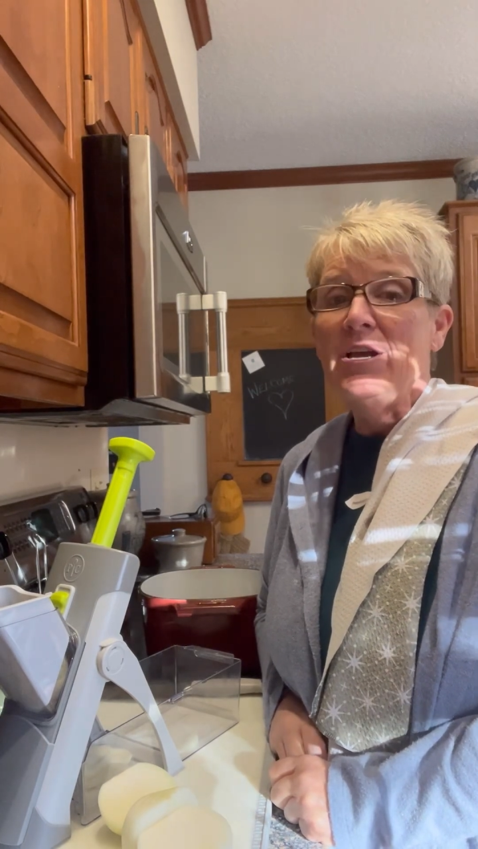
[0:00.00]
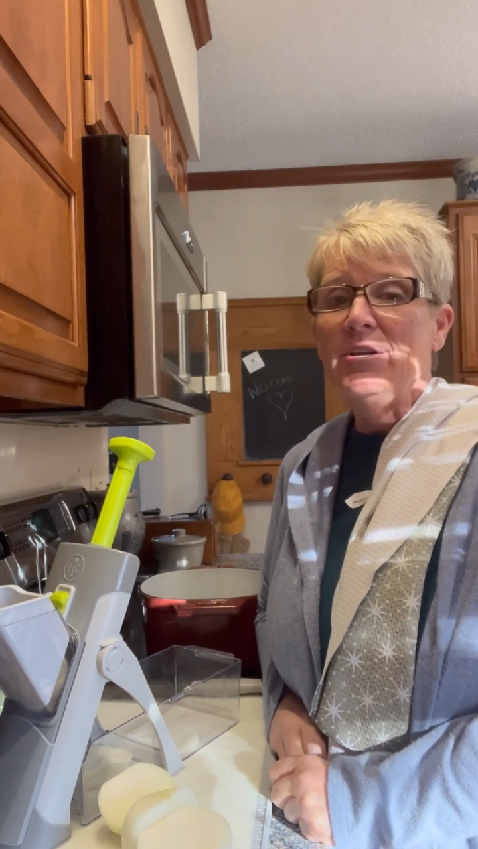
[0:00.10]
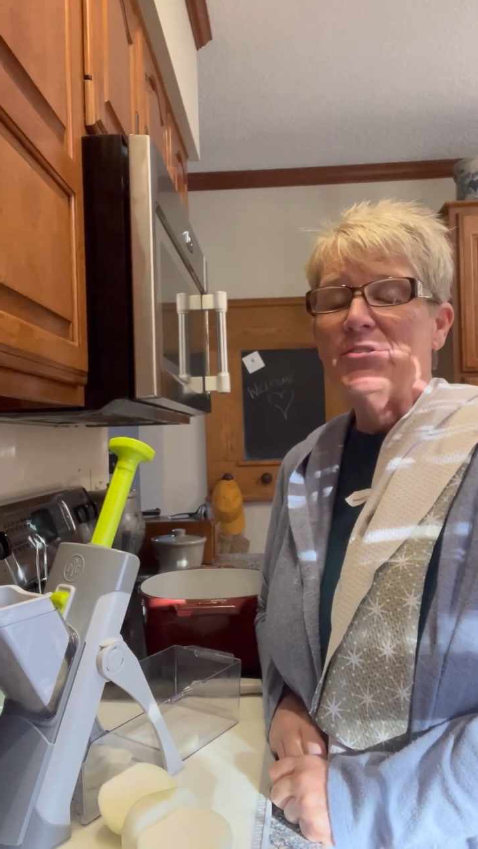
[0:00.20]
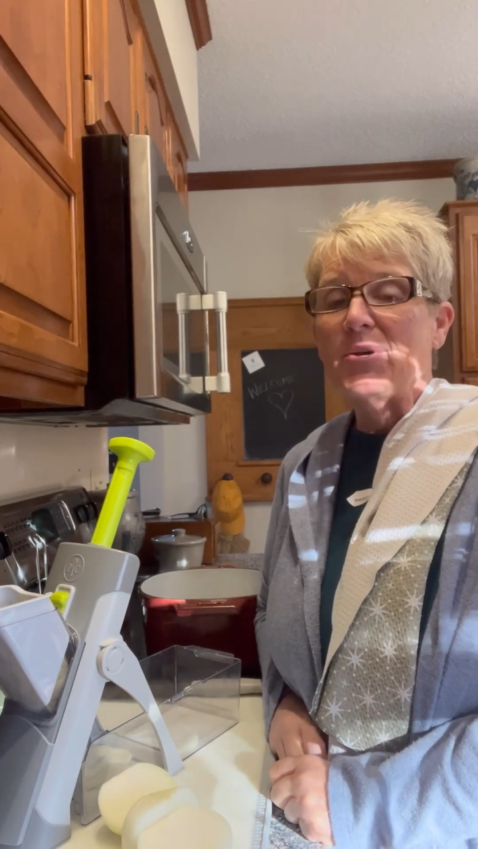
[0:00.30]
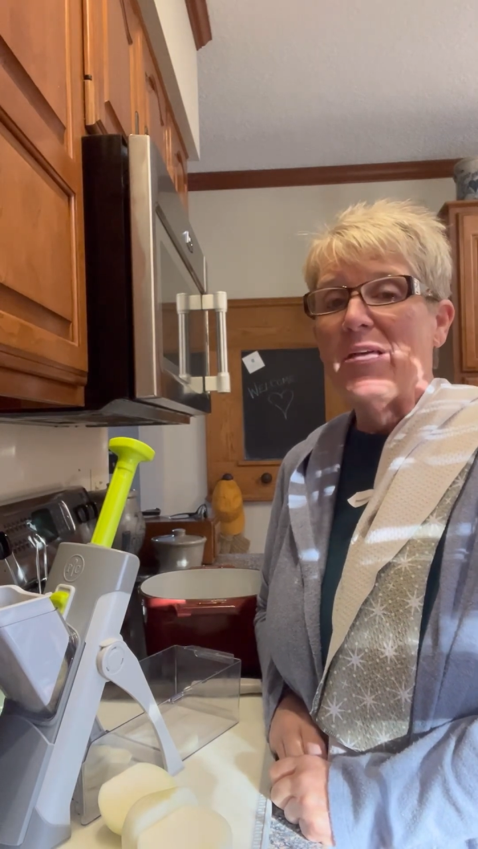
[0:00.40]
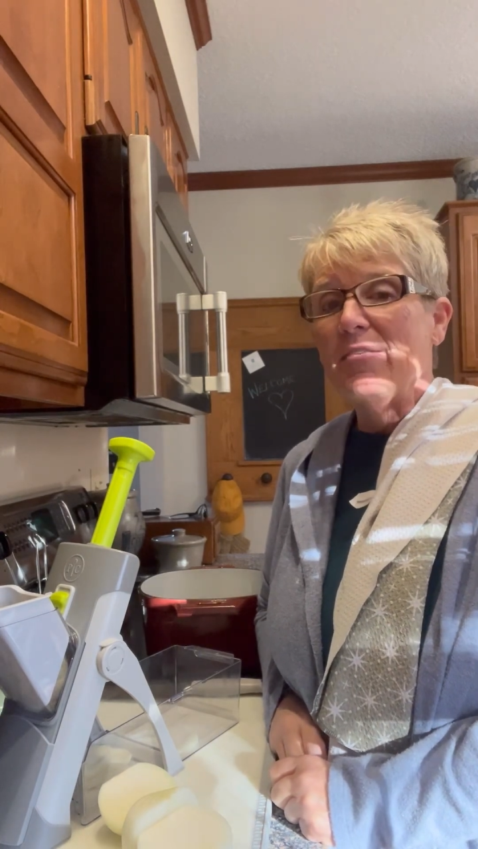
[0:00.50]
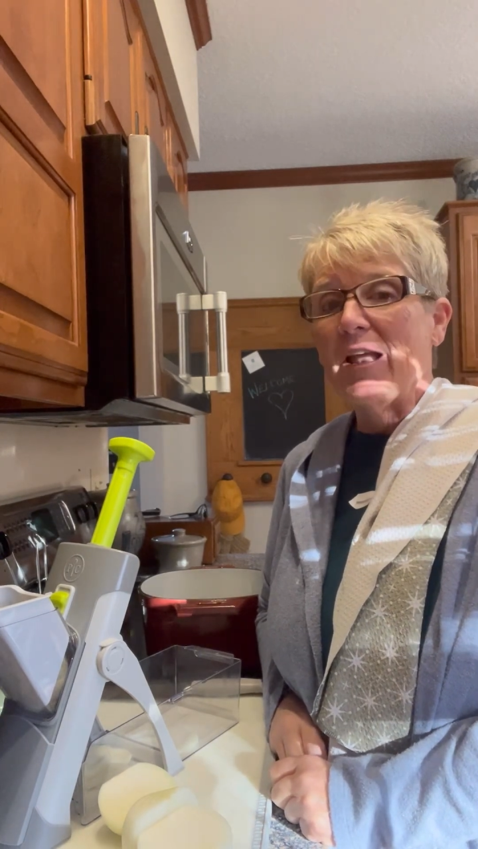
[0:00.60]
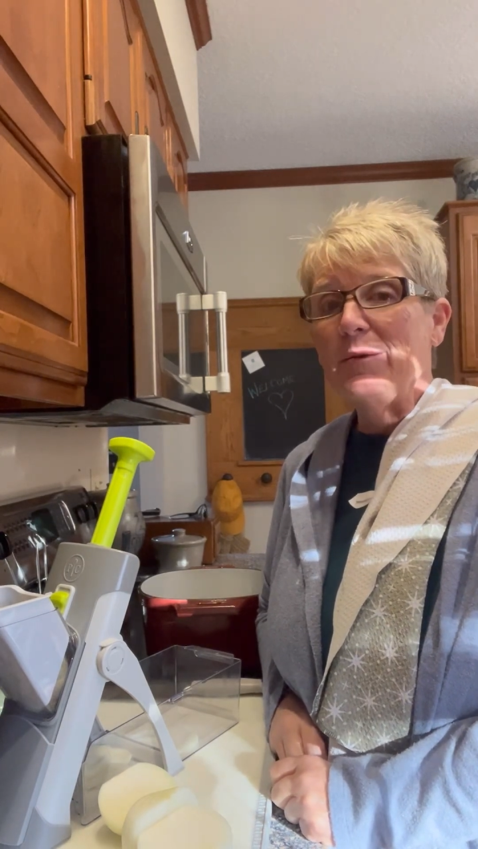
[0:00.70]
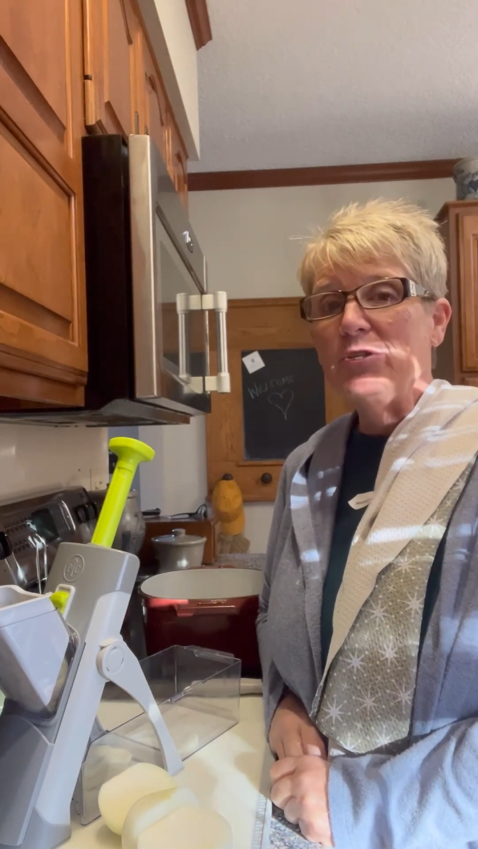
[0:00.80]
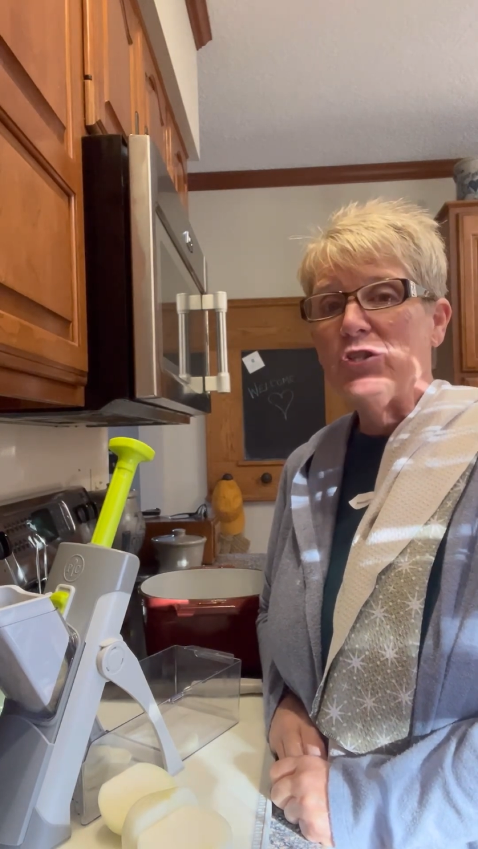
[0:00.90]
So I thought
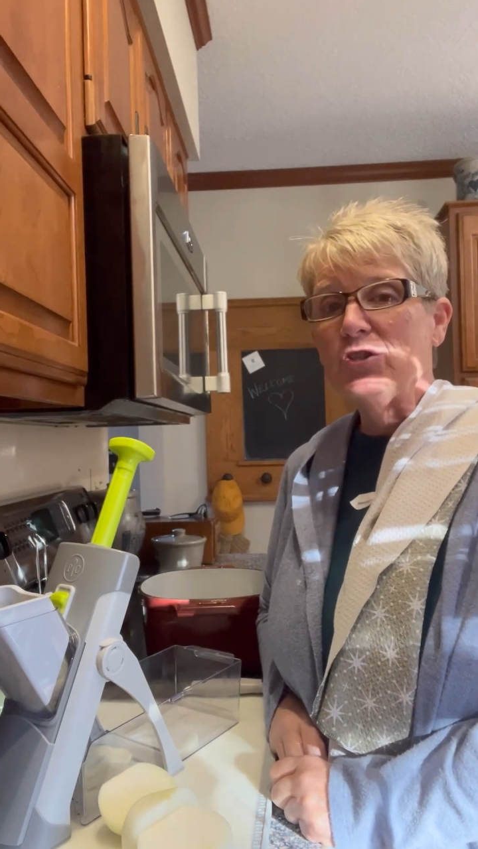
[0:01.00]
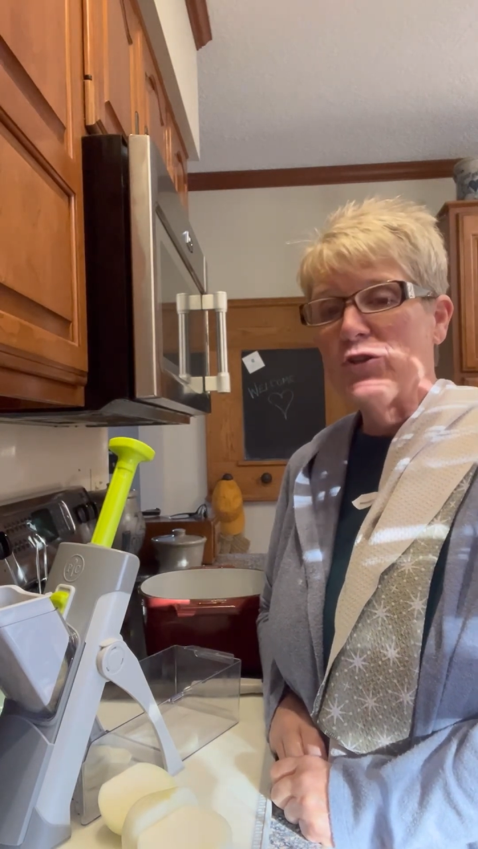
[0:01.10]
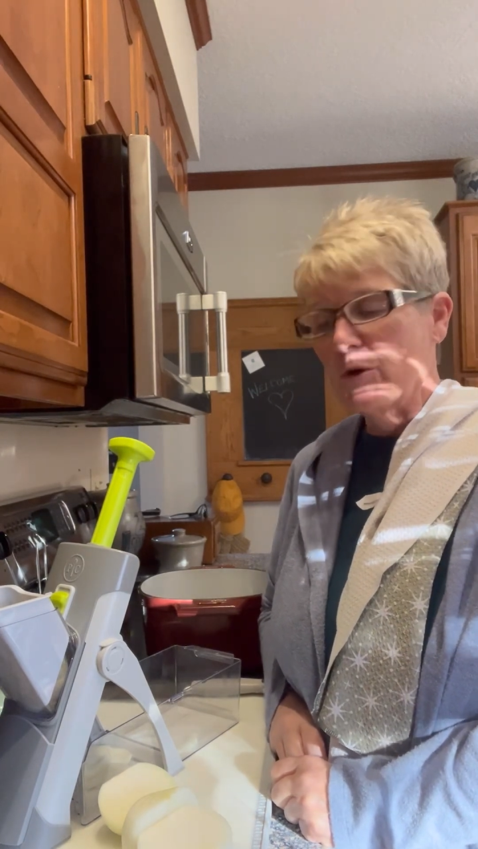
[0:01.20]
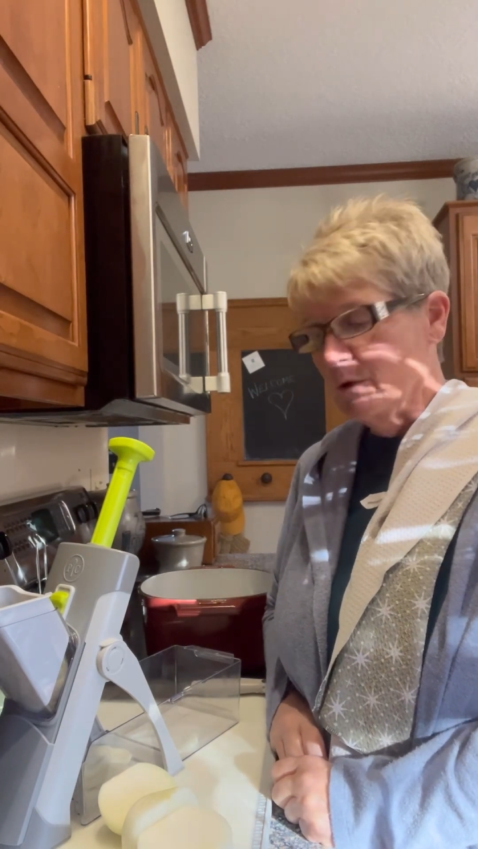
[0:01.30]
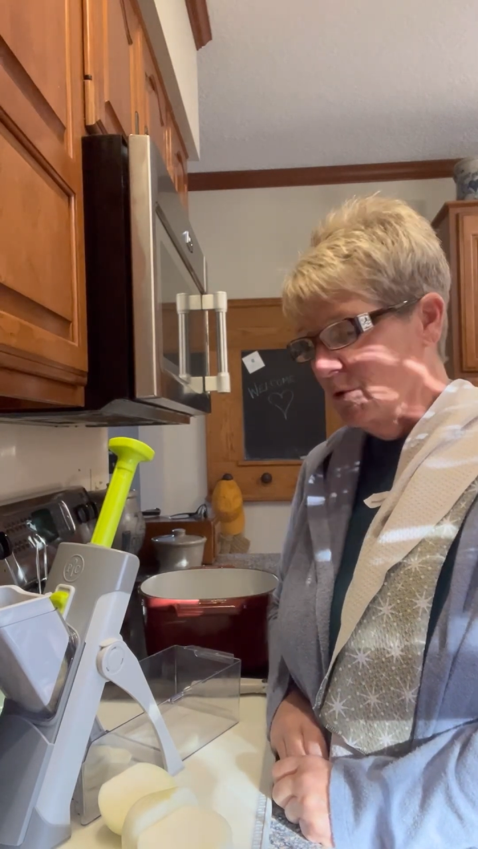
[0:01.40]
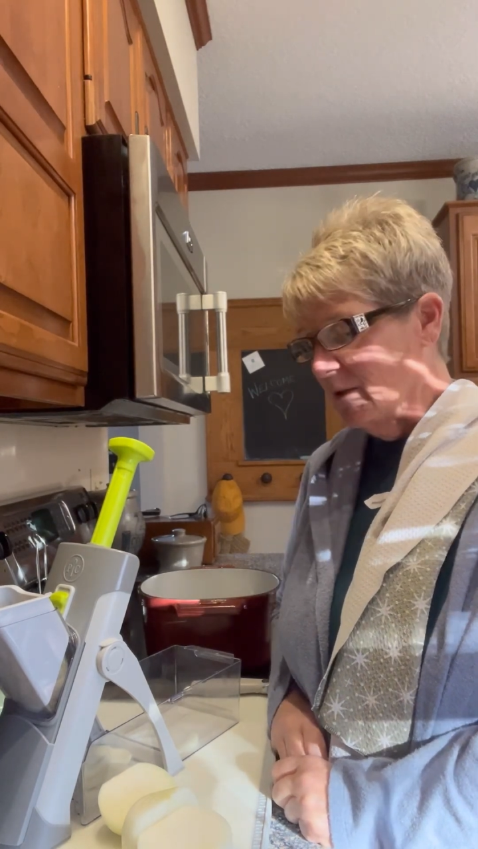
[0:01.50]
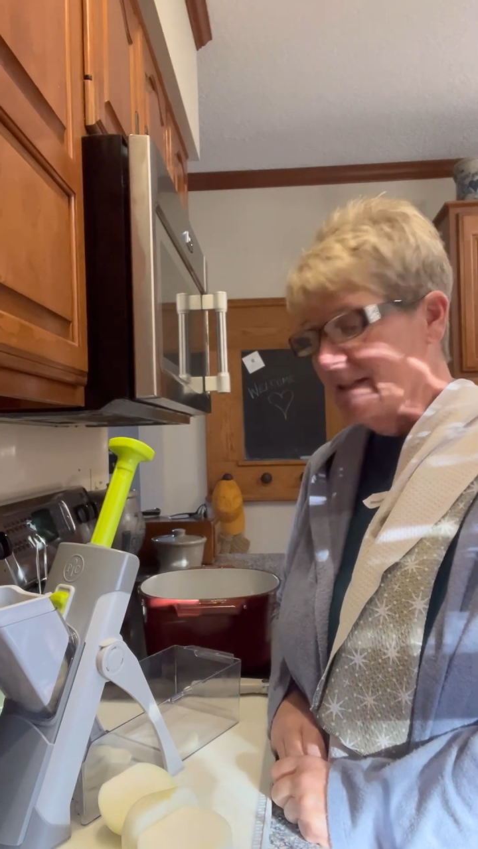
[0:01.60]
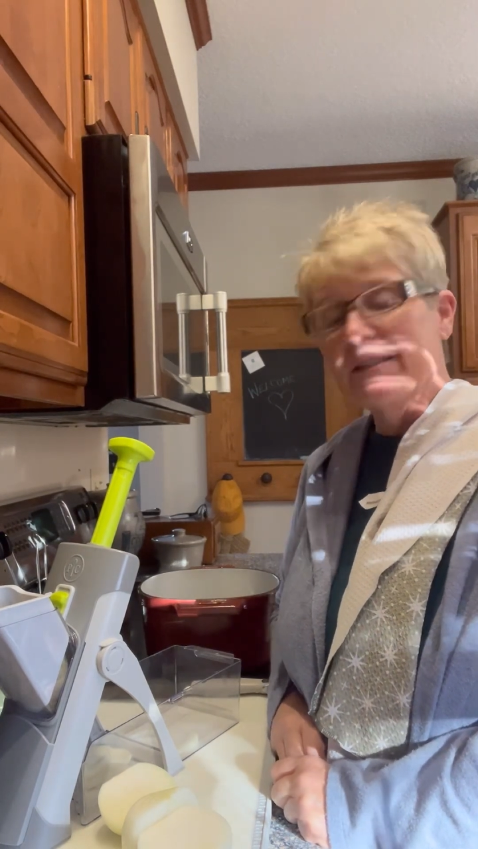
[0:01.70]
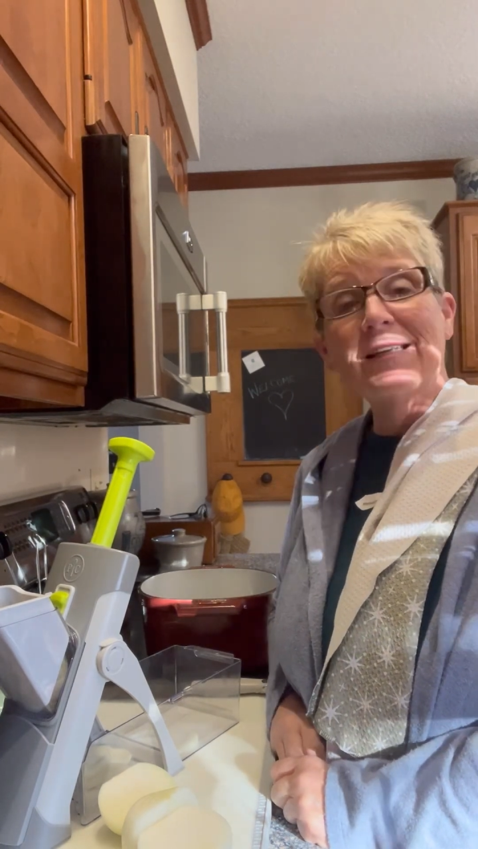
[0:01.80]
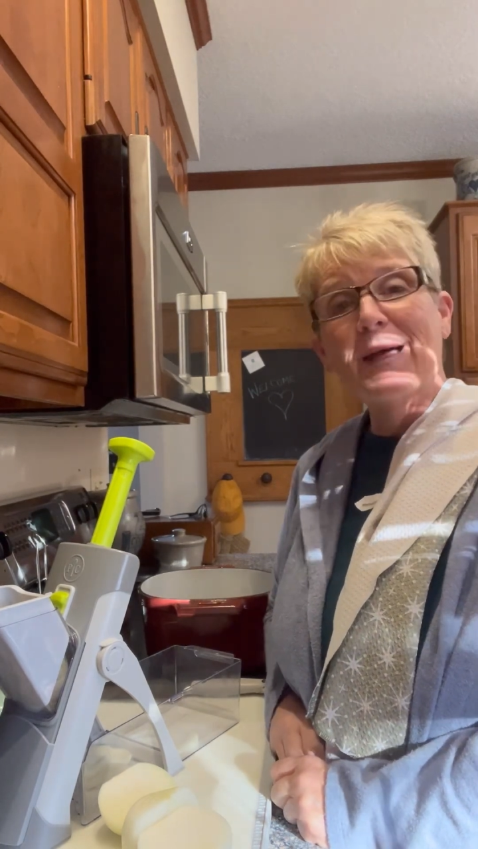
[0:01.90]
I would just show you the
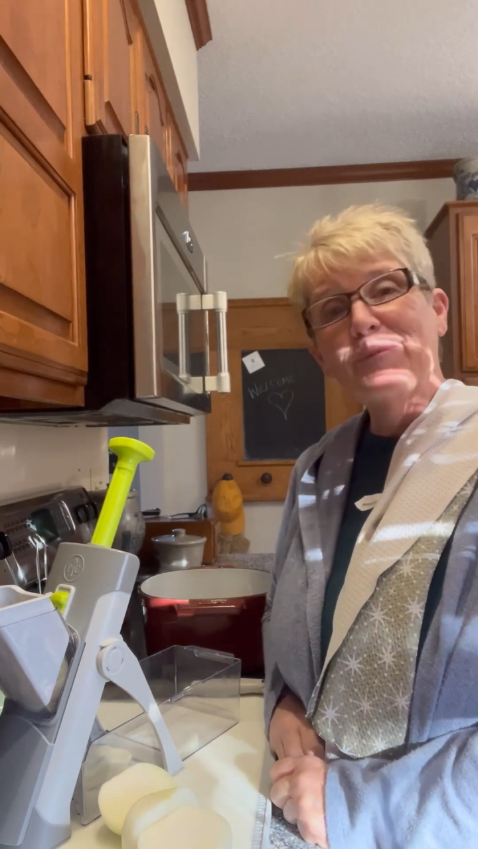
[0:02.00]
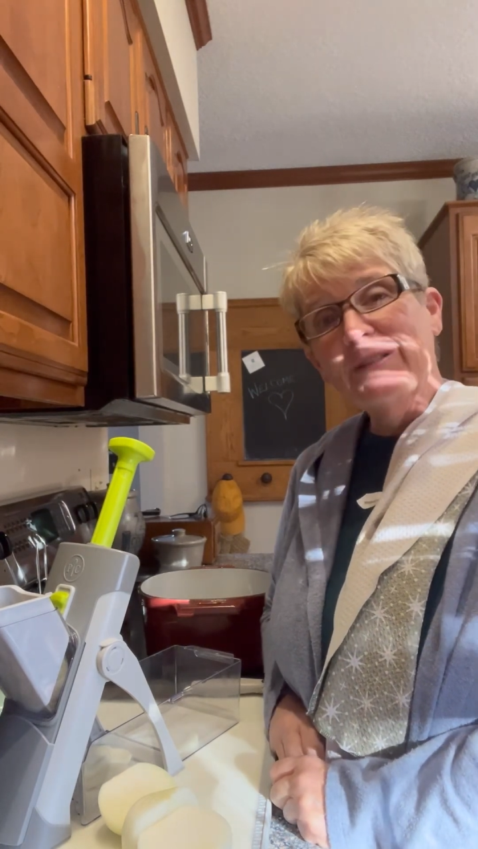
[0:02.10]
steps.